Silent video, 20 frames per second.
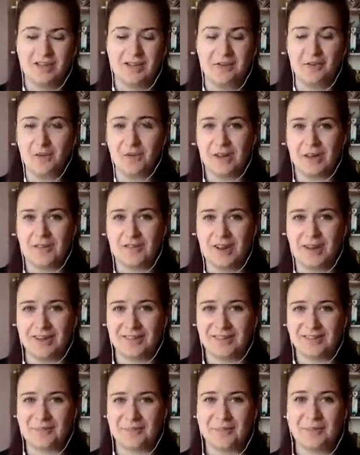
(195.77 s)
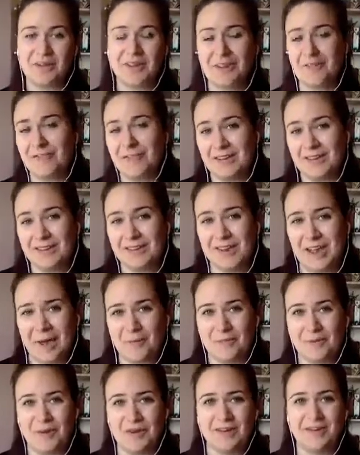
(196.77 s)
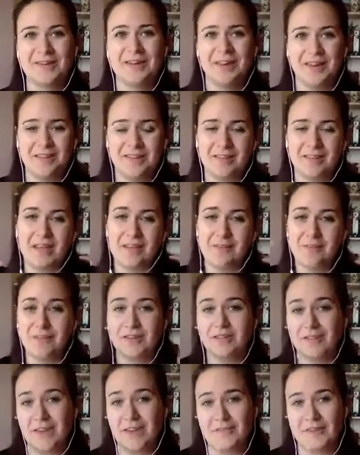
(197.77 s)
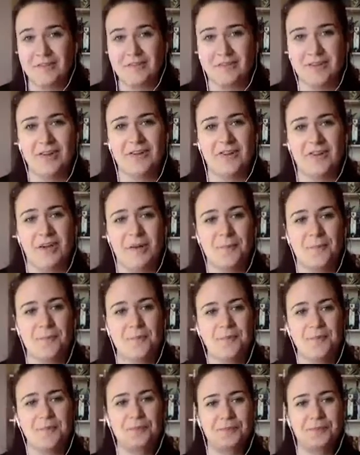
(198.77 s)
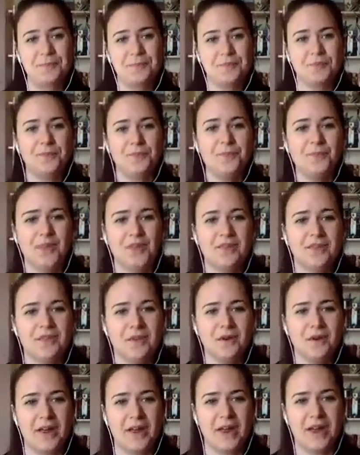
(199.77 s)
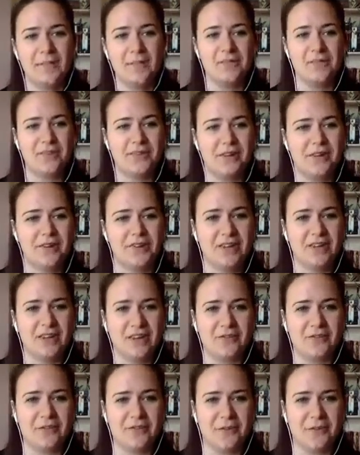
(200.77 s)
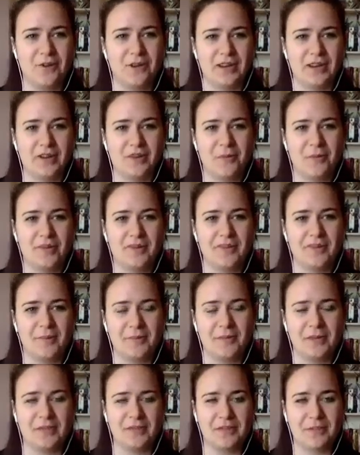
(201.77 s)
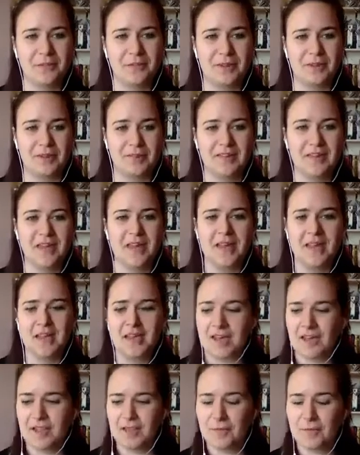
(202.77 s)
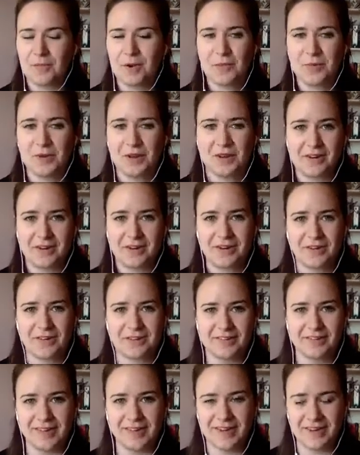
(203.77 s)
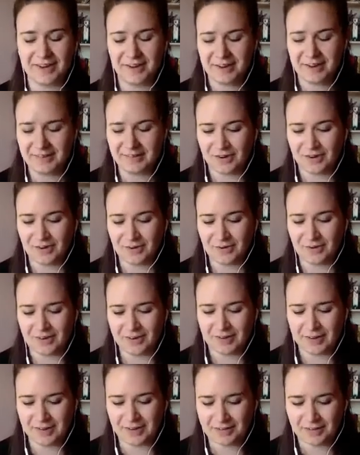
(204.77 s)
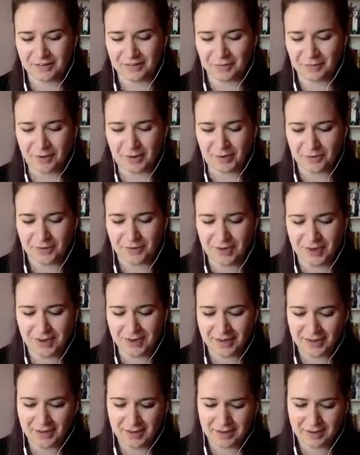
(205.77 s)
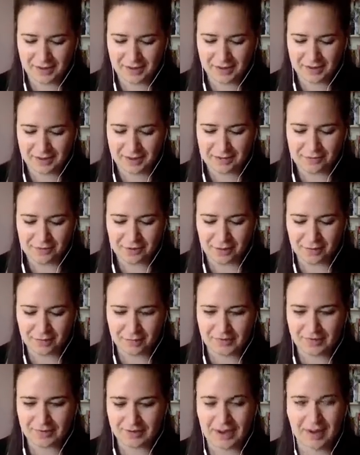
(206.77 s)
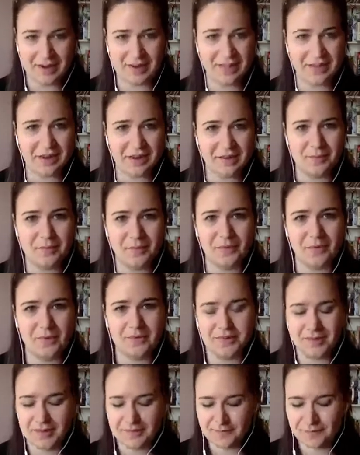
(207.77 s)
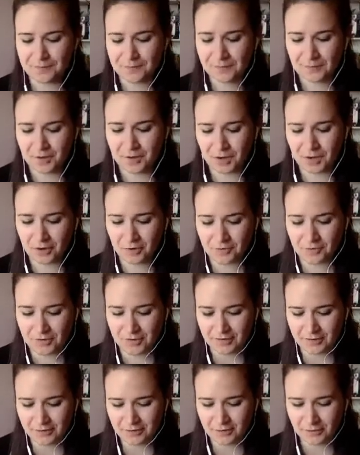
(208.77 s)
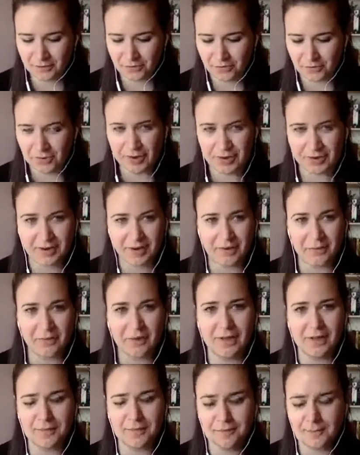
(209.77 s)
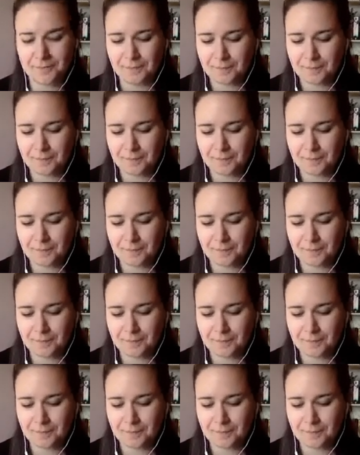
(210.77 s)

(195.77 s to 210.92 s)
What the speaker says: you wouldn't have an accident, but if it did happen, it's there for the safety feature. So I am just going to check if we've got any comments coming through, because at the moment I can't see any, so I'd like to just be aware if I'm missing anything important. Hopefully this is all working well.